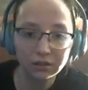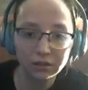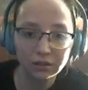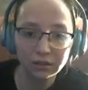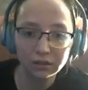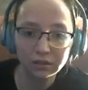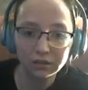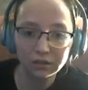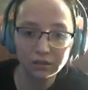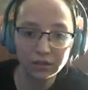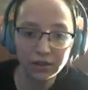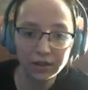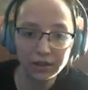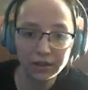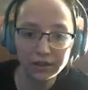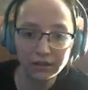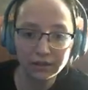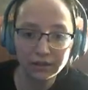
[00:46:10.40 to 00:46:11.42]

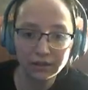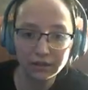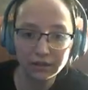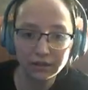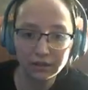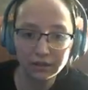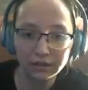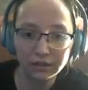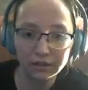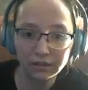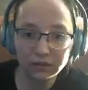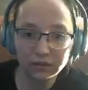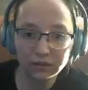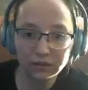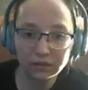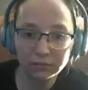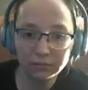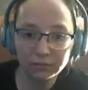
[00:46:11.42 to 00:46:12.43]
Alright.
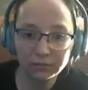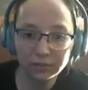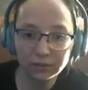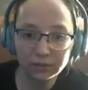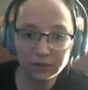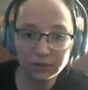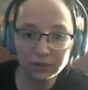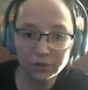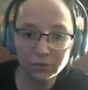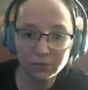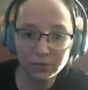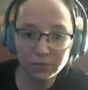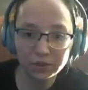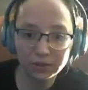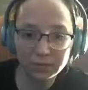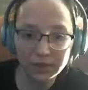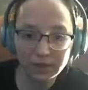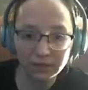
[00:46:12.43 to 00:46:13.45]
The door in
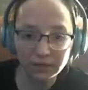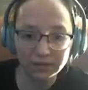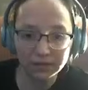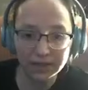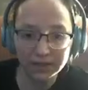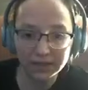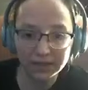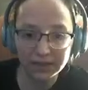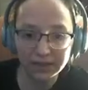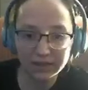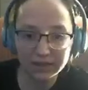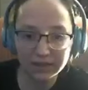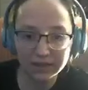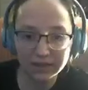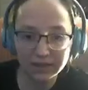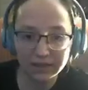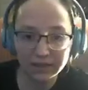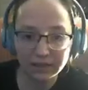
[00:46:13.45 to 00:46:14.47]
the mountain. I think this
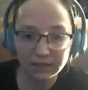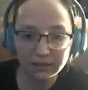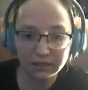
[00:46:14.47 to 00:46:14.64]
is it.